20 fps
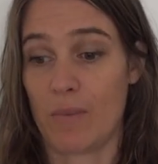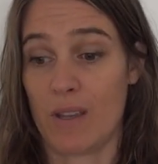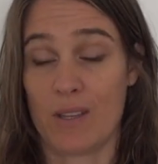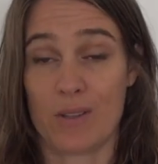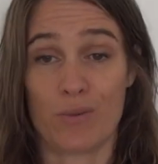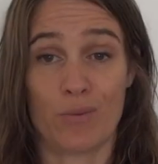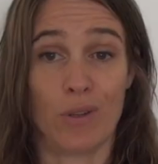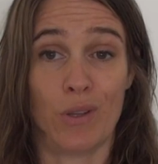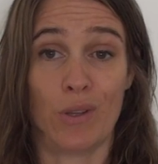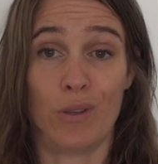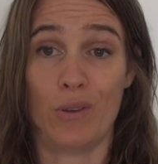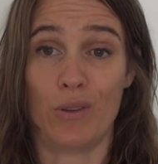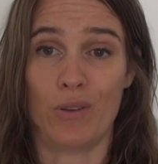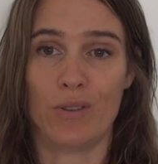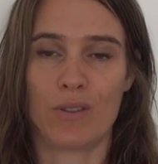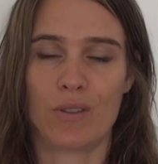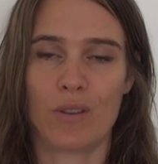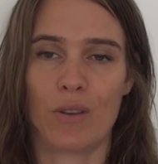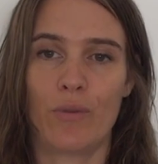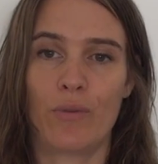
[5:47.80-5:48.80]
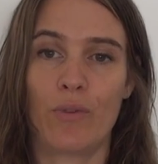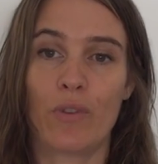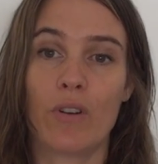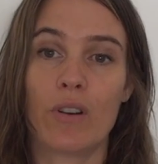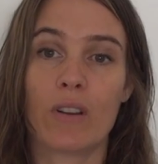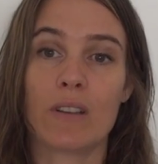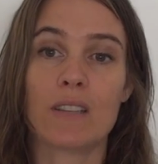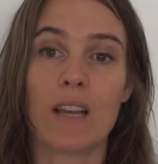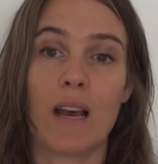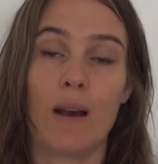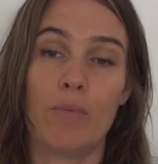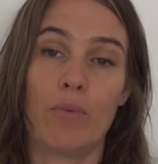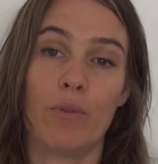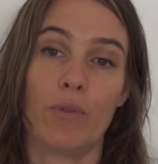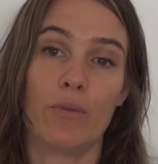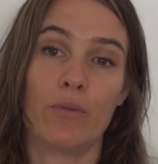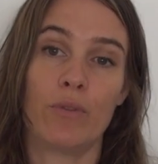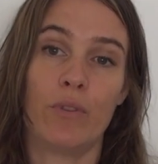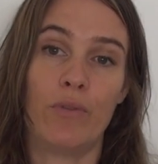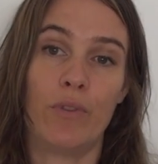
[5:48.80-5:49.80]
is really good. So for
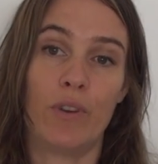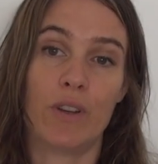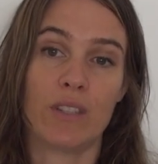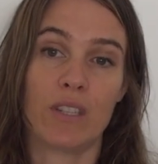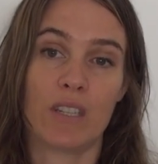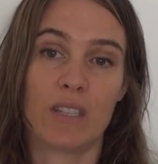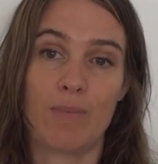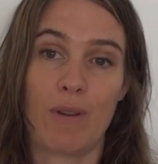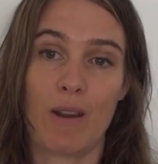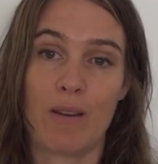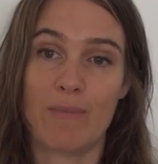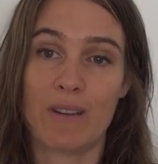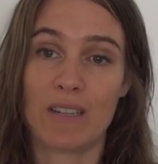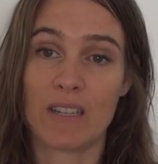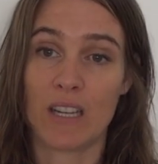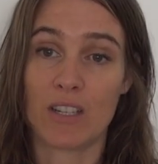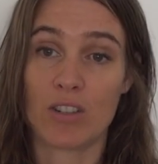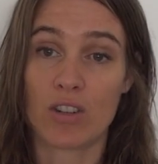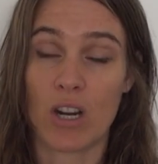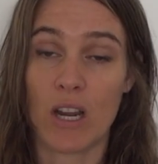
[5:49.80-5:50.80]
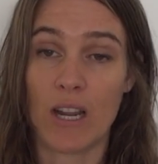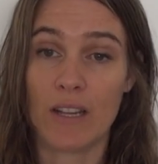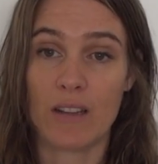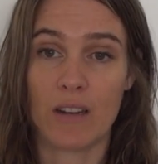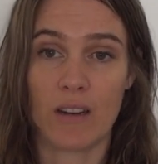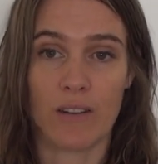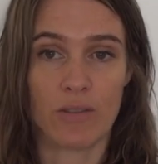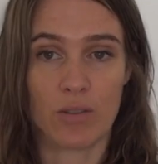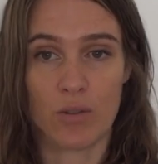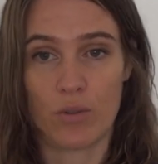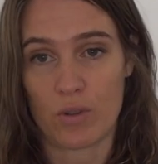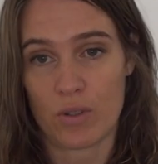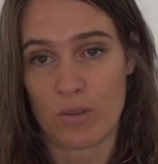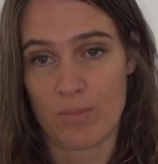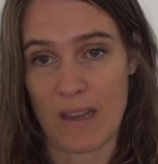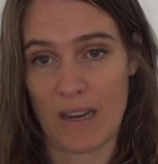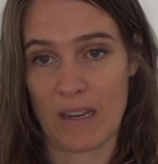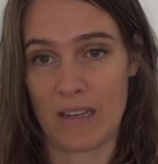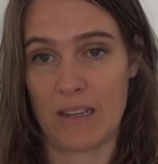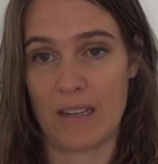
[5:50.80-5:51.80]
example, the first experiment I tried that I've
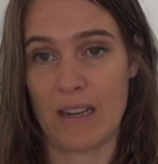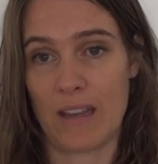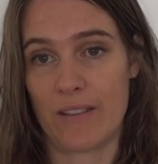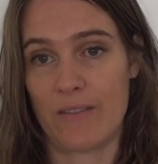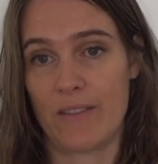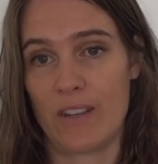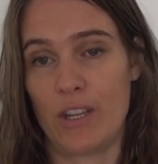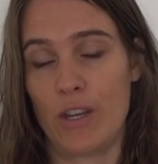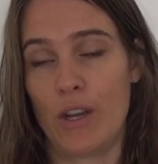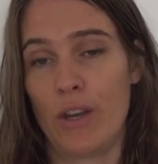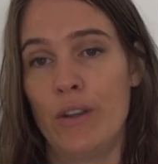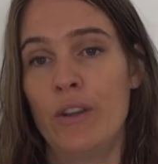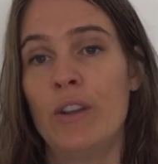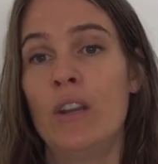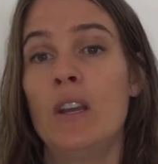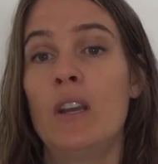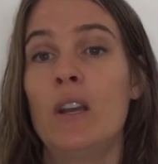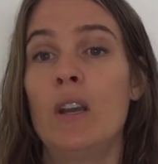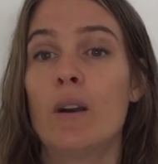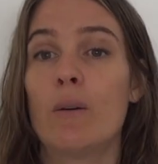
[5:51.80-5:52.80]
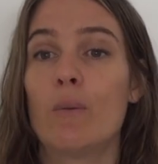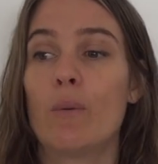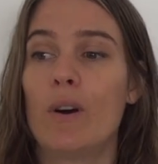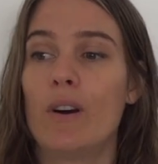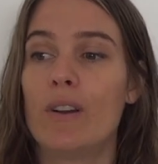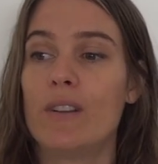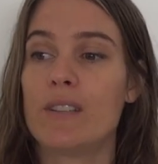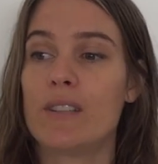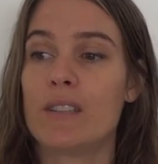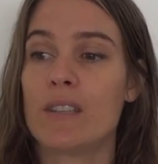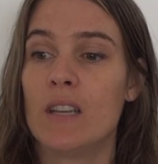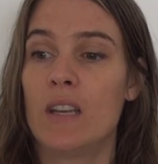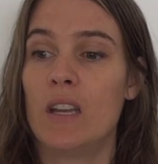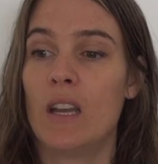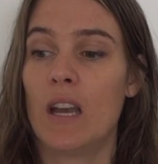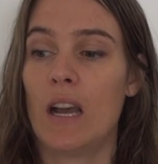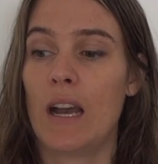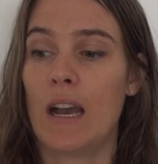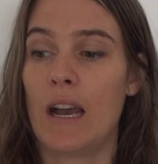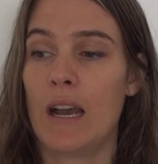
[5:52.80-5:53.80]
talked about in another video
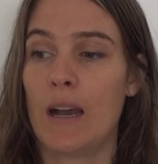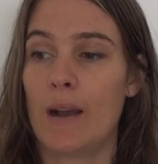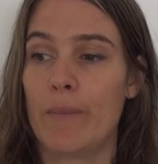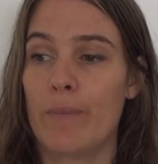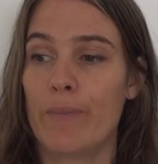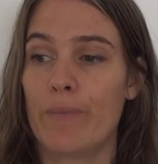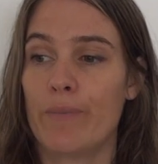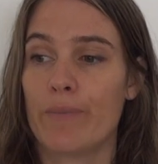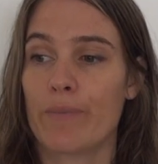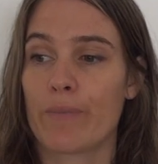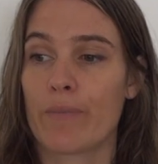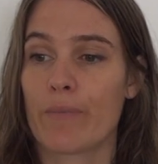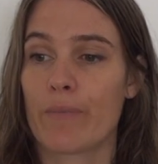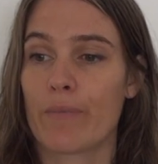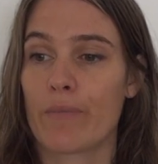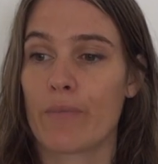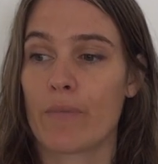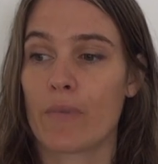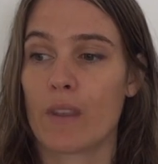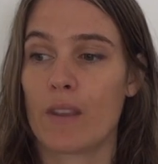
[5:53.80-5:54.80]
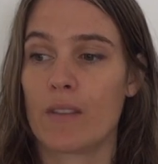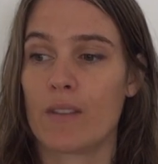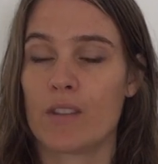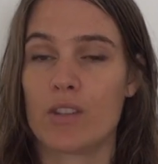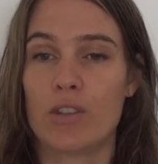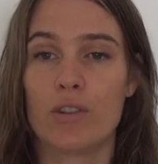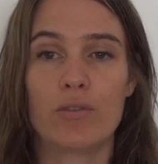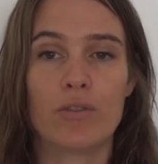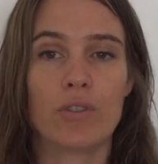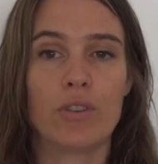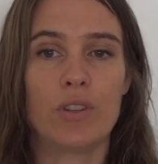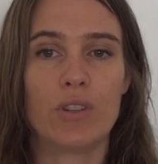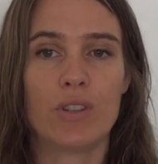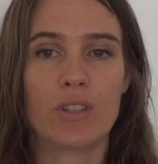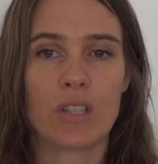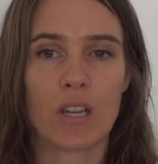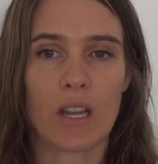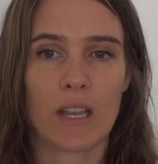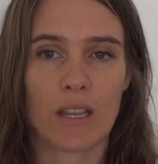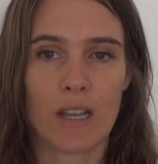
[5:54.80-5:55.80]
was the children
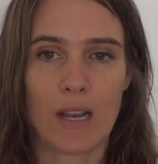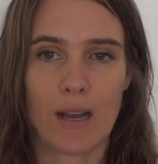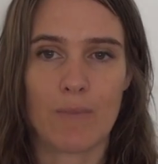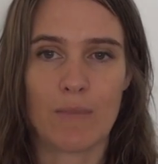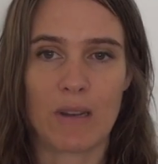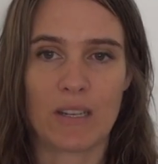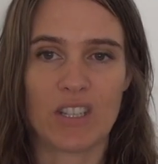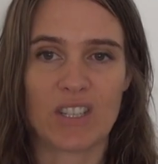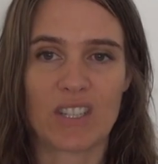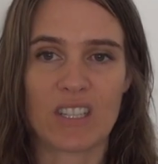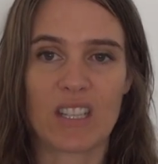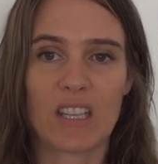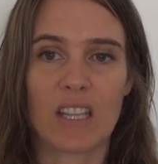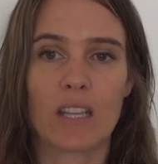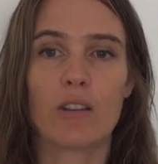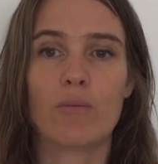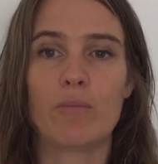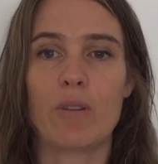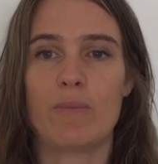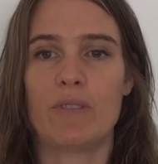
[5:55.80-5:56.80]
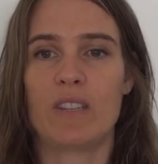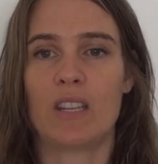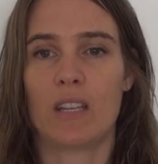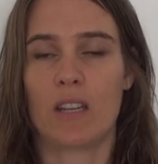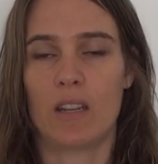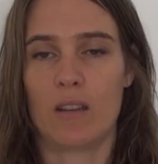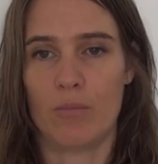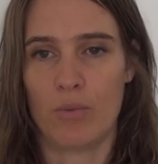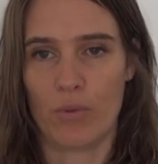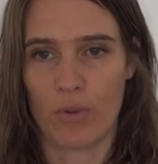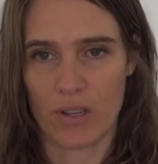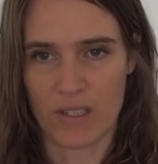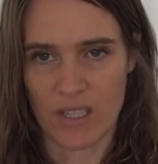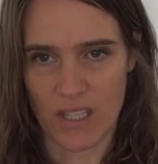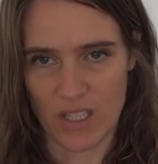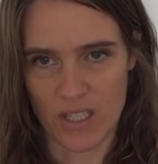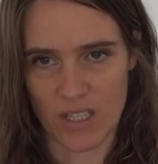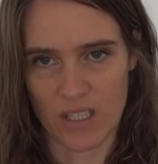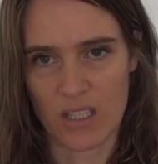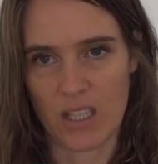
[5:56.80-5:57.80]
used to like come and just cling on me, particularly the boys.
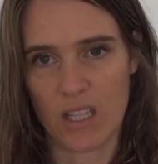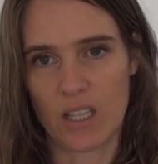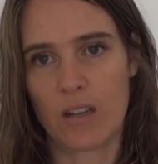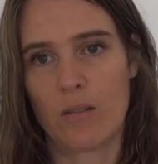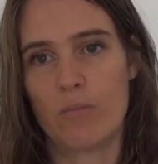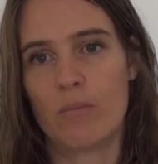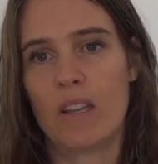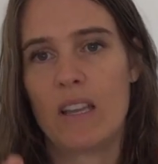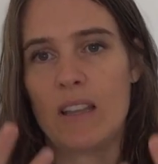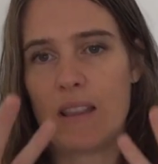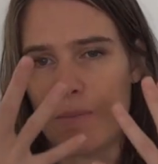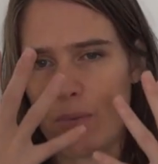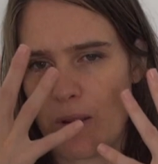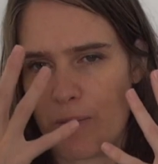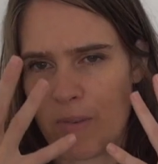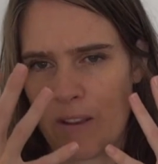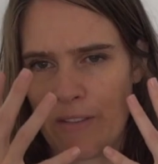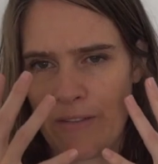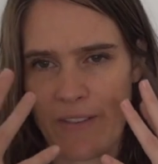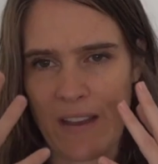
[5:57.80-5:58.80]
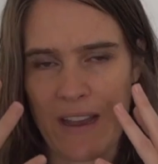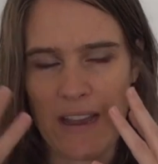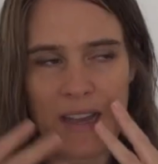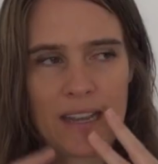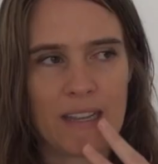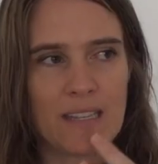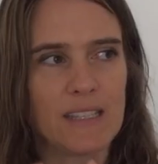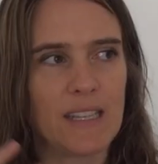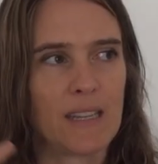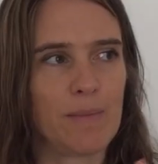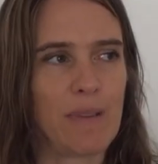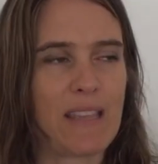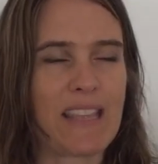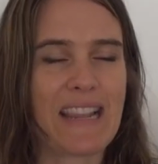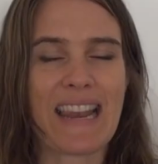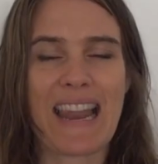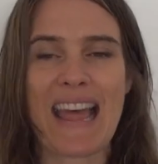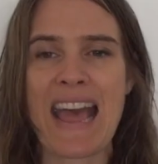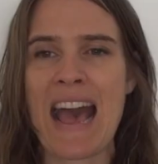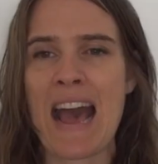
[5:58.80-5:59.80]
They'd just cling on me, they'd be in my face, they'd be
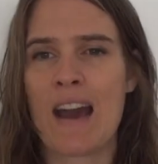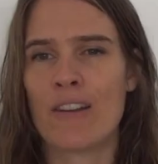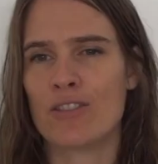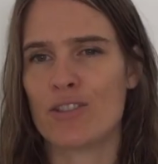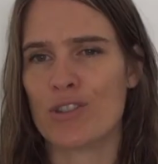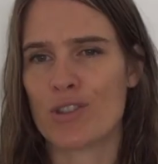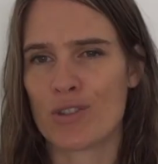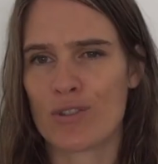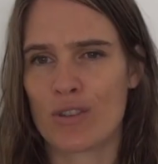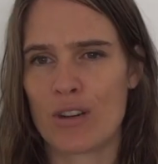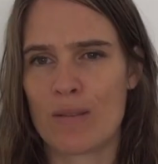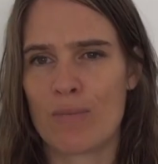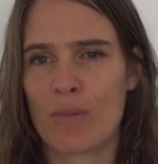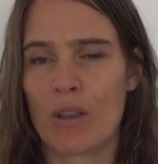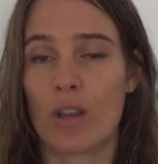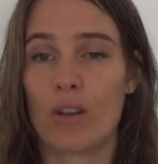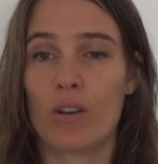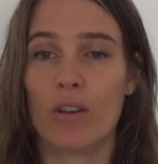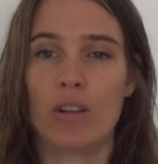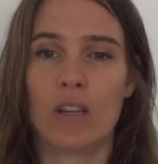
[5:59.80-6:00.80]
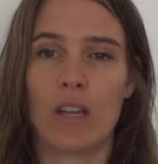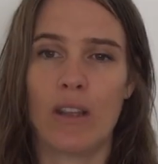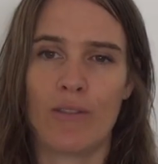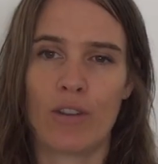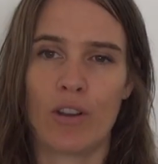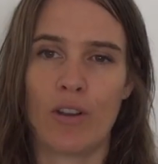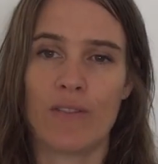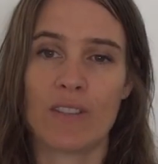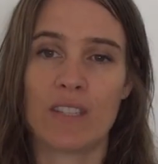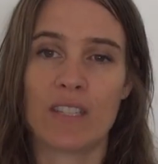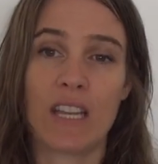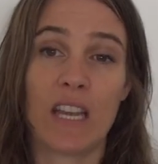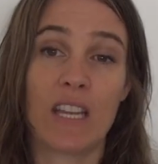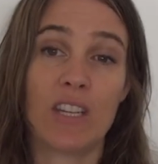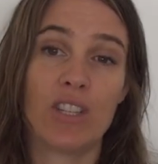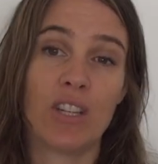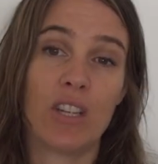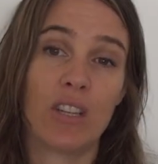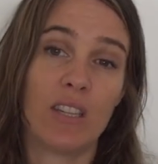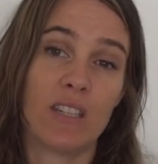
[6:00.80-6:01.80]
loud and screaming, I couldn't have a
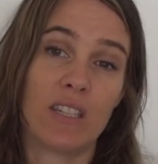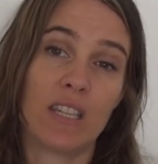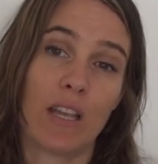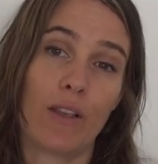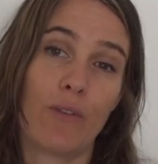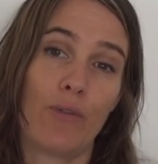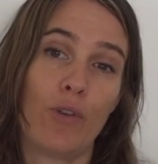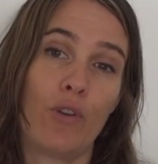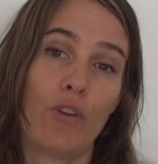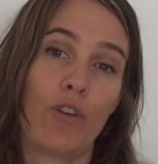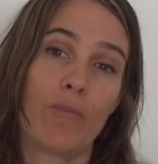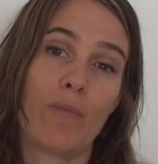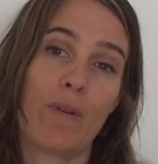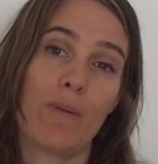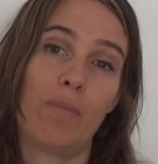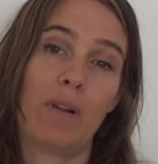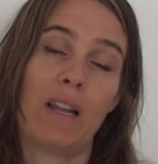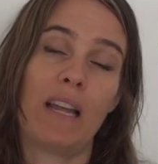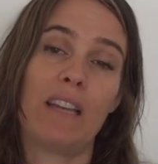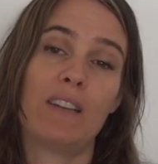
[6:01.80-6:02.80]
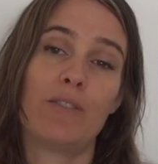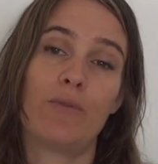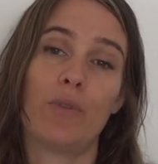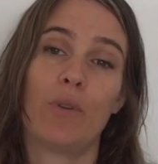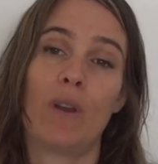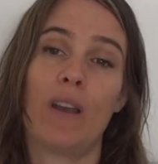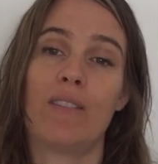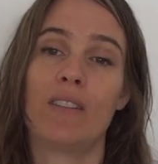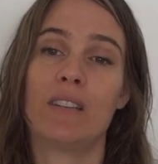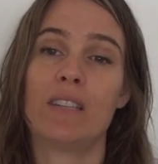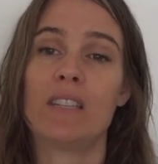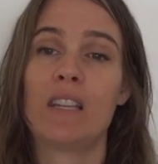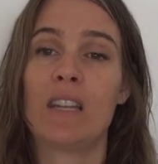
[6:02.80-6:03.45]
conversation, they'd take food off my plate if we were having